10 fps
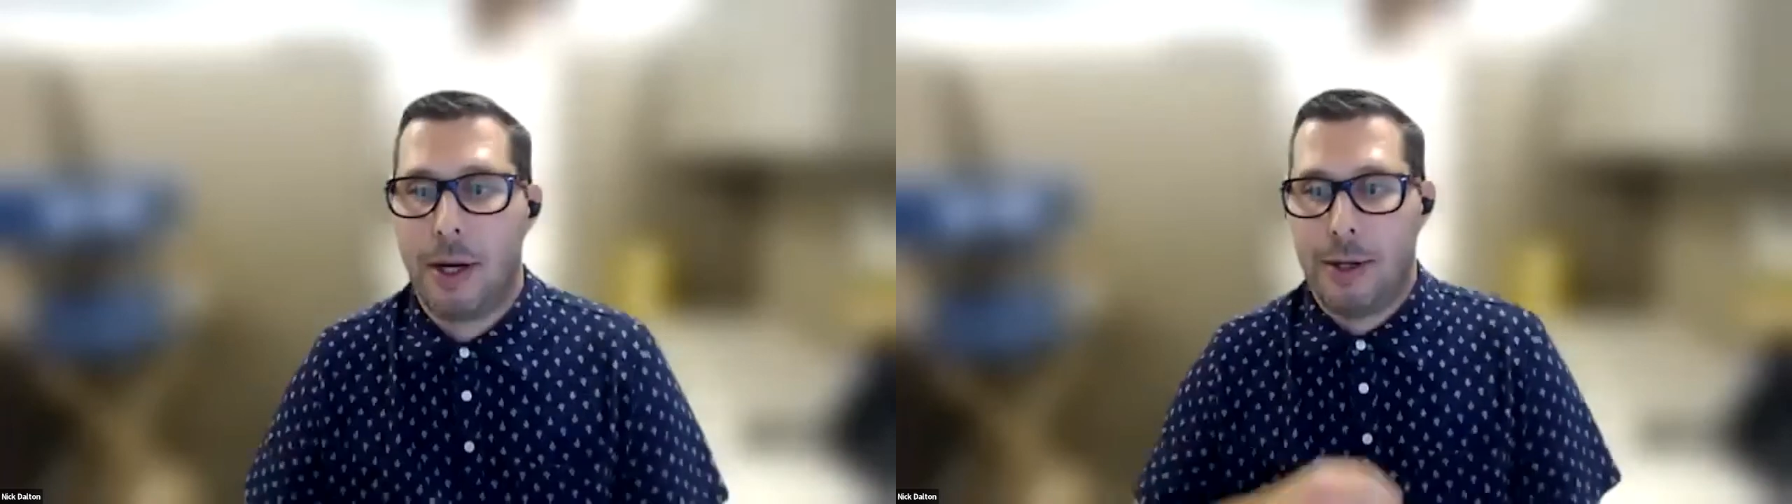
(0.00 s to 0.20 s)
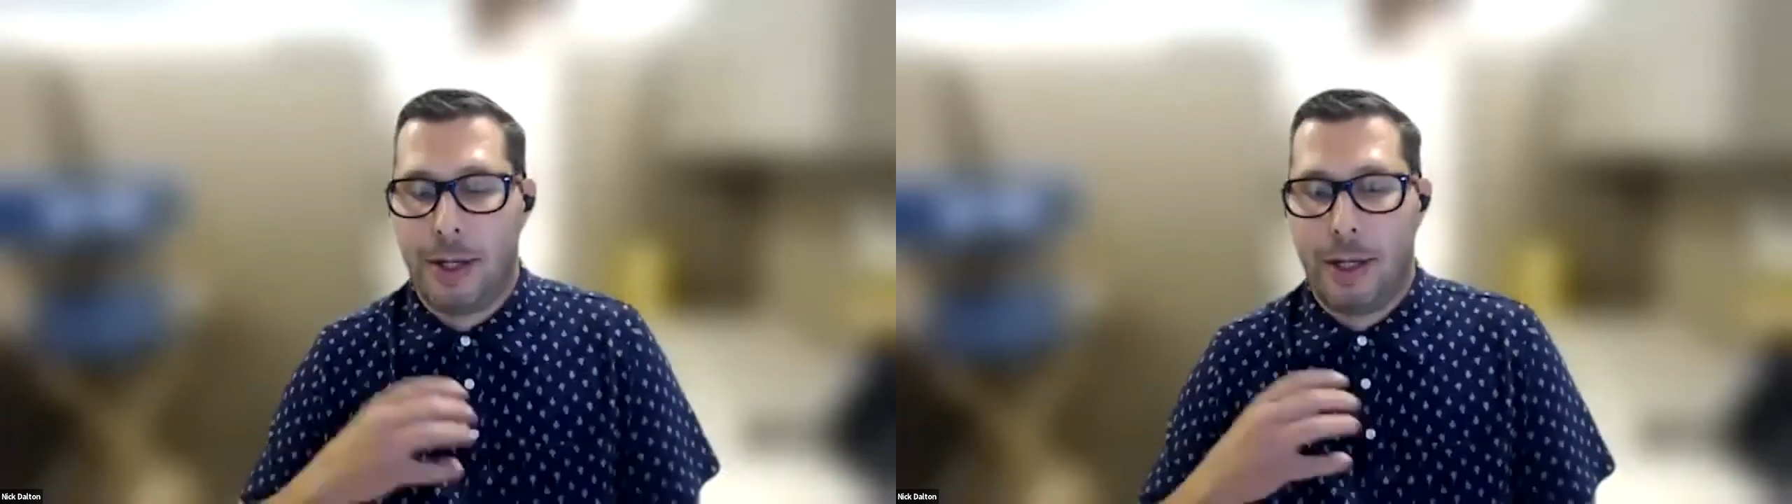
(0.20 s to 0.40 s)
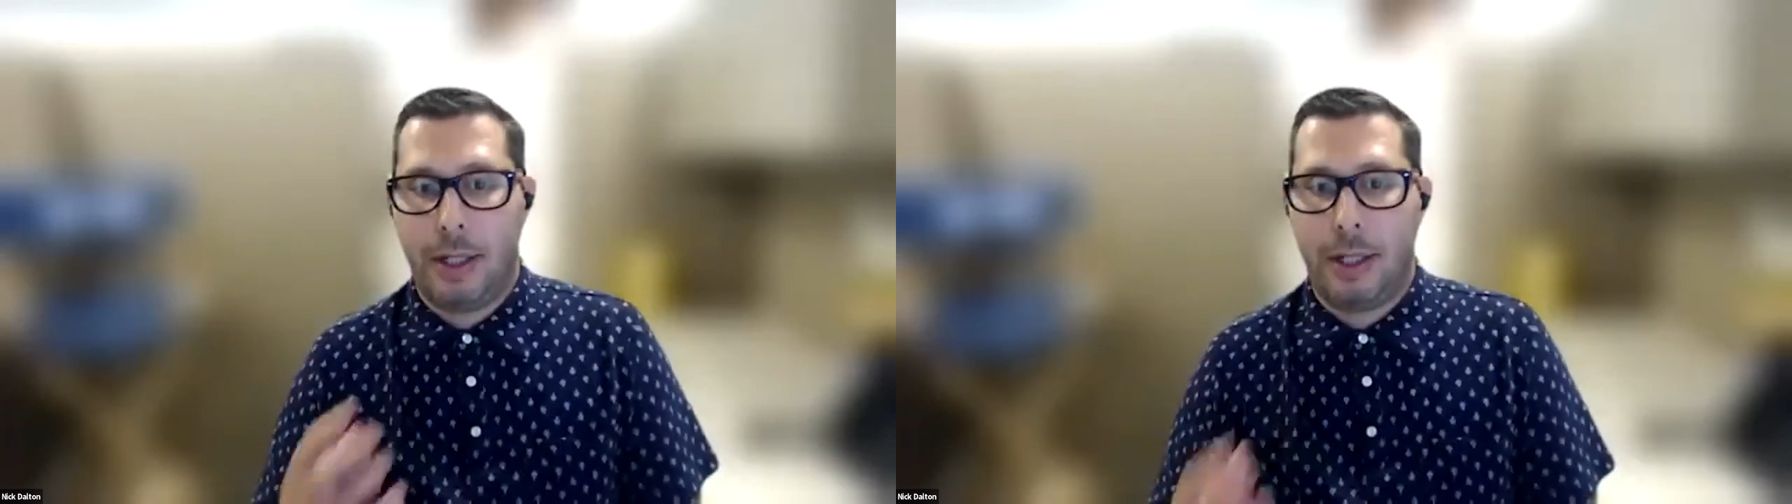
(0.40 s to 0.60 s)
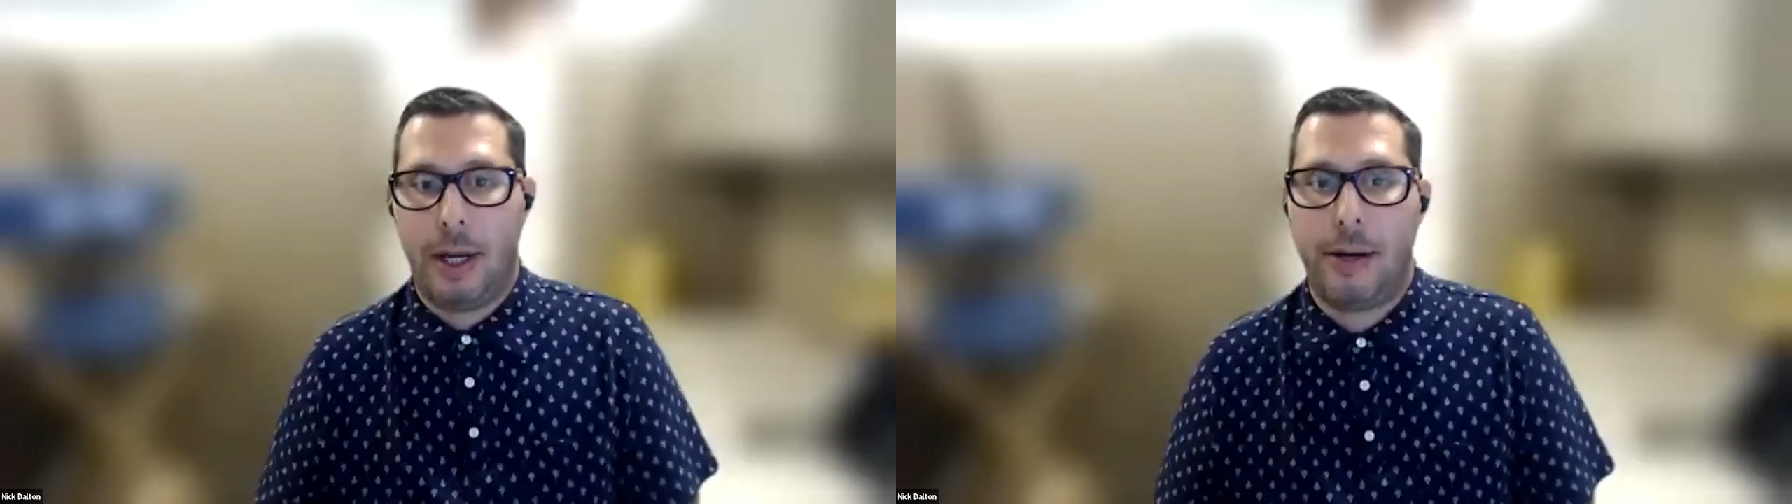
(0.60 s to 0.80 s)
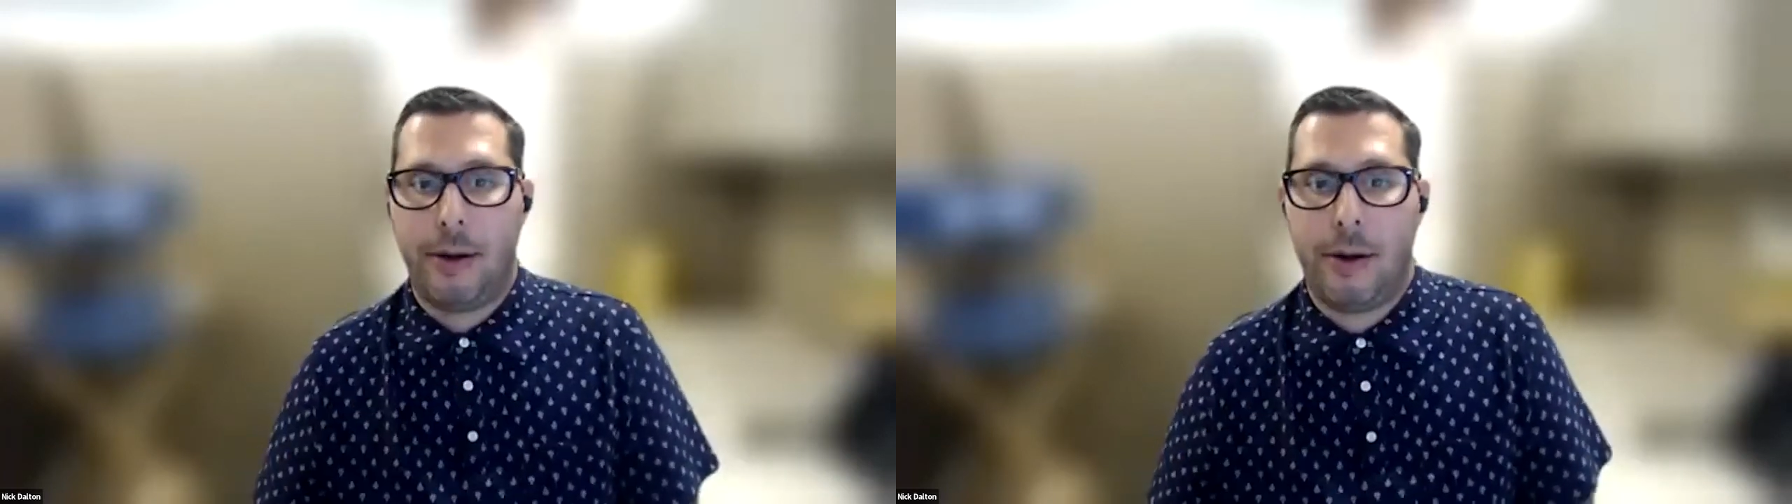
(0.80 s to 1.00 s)
you're going to
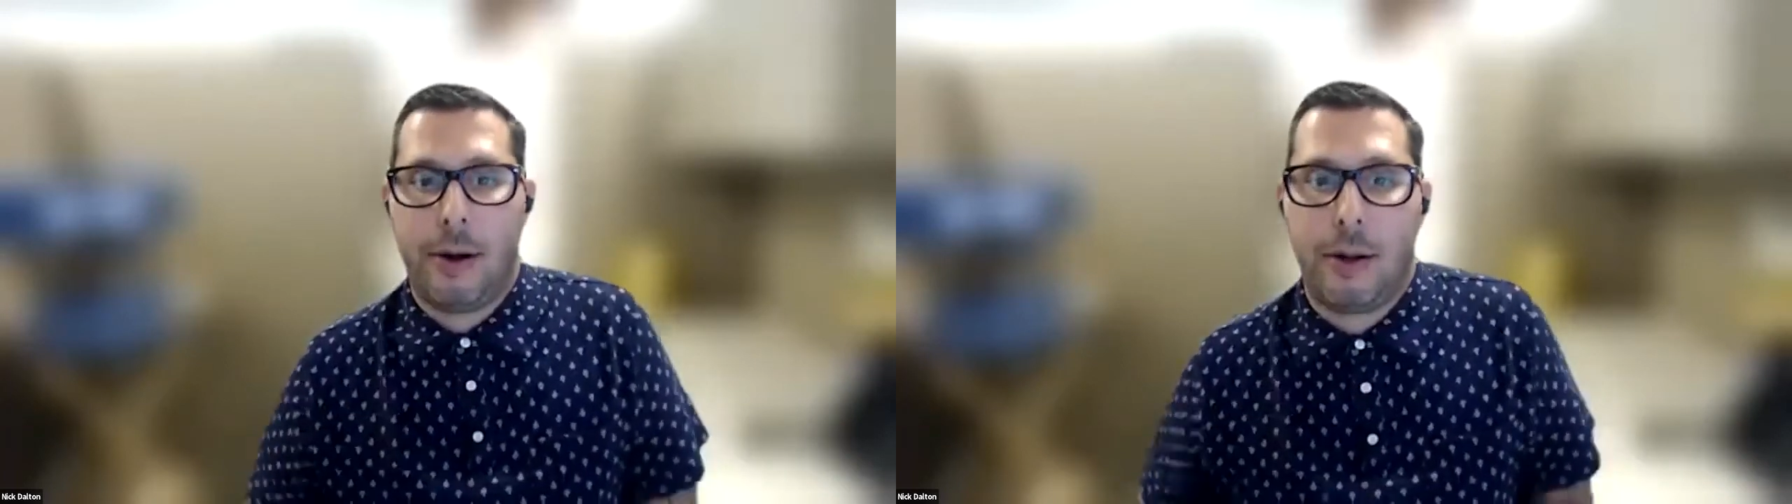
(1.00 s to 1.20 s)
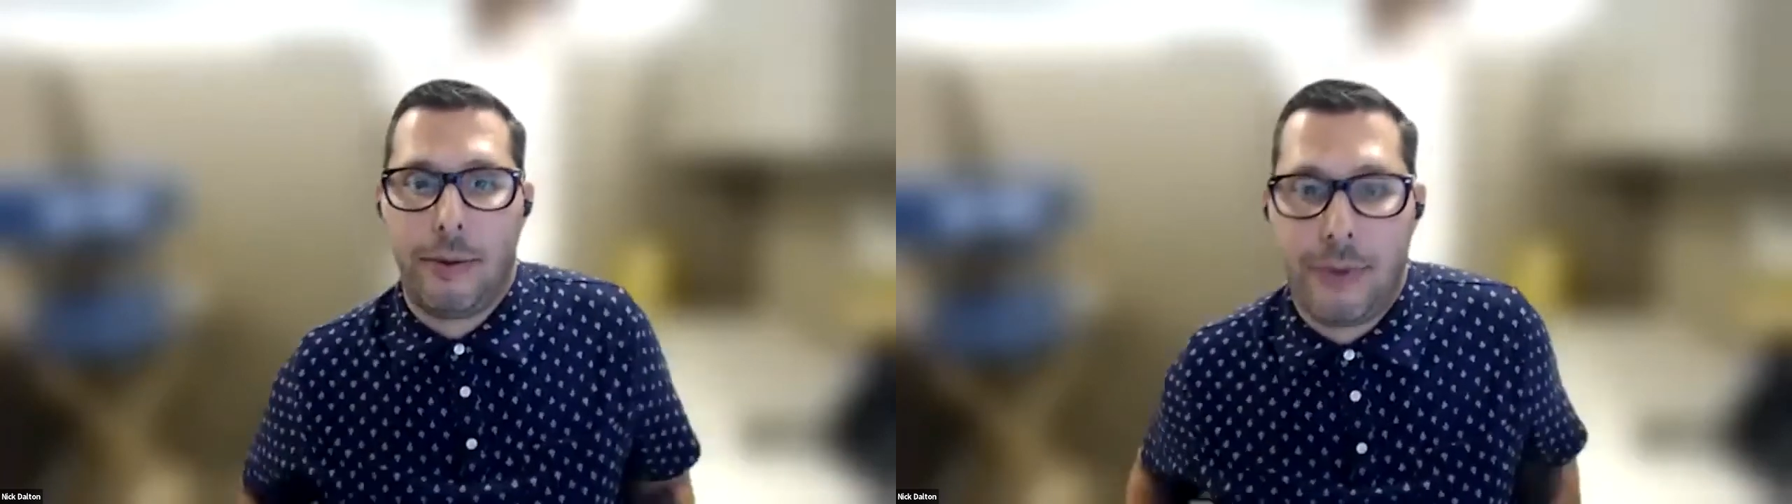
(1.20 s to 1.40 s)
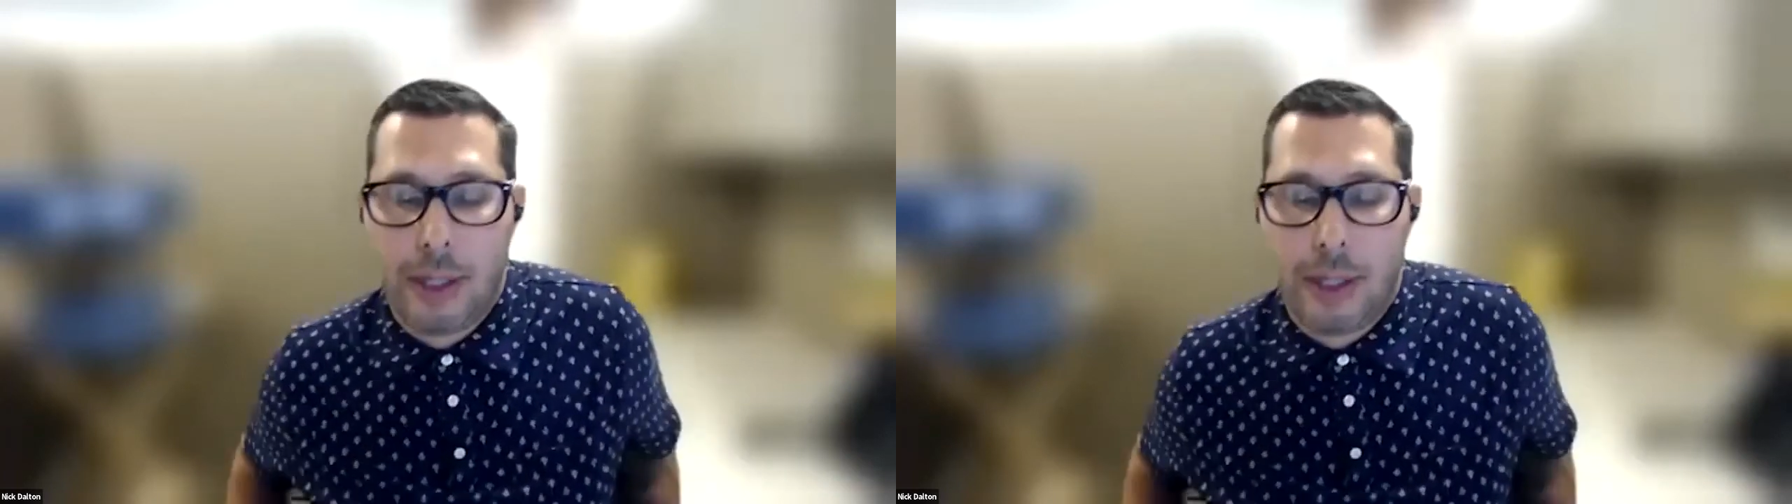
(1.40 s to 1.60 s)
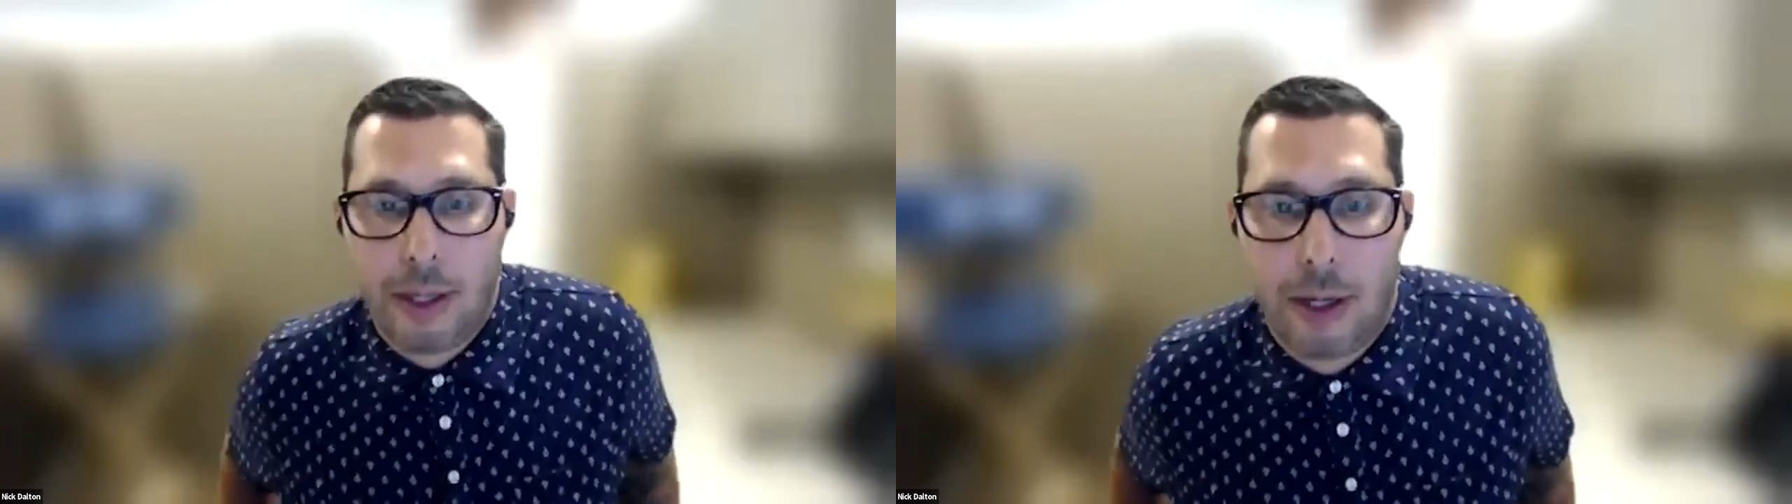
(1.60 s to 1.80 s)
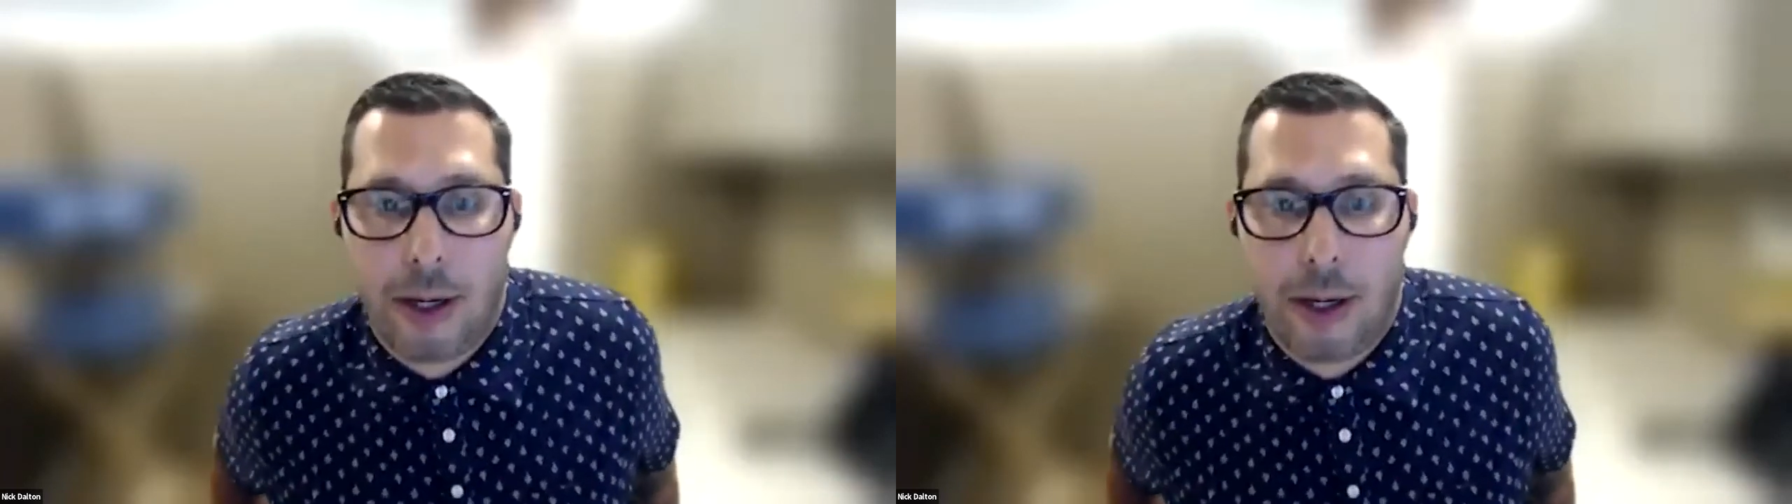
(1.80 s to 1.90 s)
get all of the,